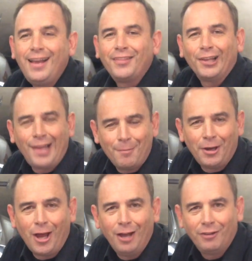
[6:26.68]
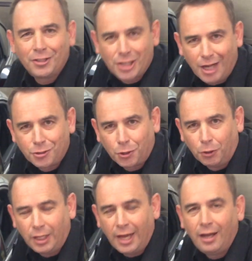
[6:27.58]
Laminova charge
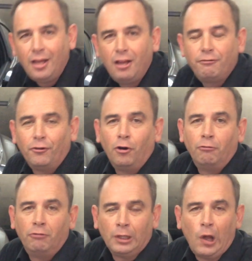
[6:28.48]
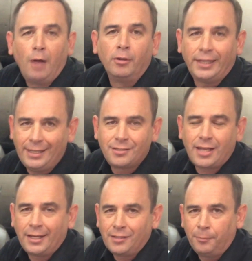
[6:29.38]
cooler for reliable
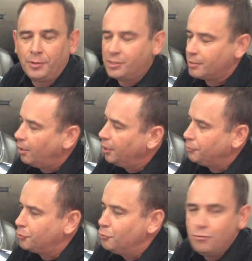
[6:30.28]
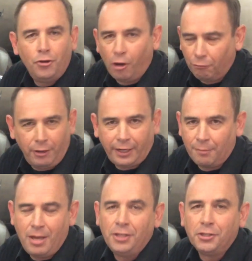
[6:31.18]
intake temperatures. I do not
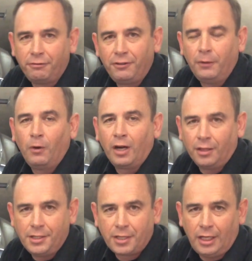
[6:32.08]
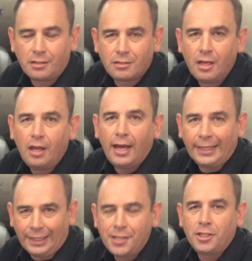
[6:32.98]
recommend you fit one of these kits
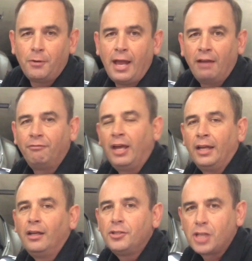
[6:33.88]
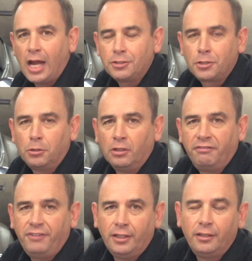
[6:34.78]
unless you have that charge cooler
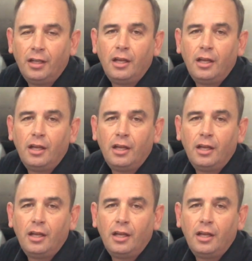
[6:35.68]
fitted